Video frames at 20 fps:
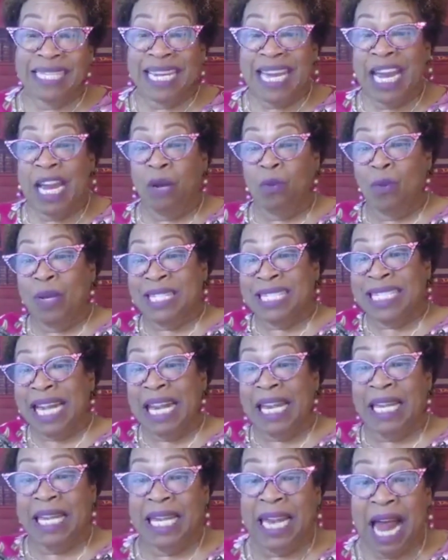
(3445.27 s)
it was the
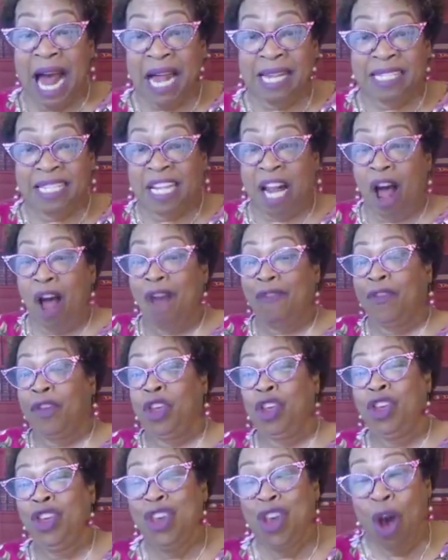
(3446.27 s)
lust of
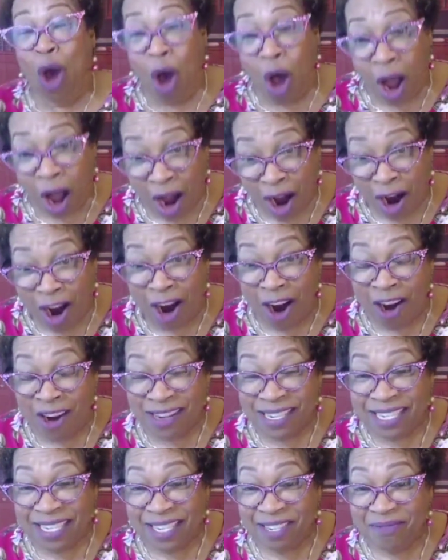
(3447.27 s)
your heart.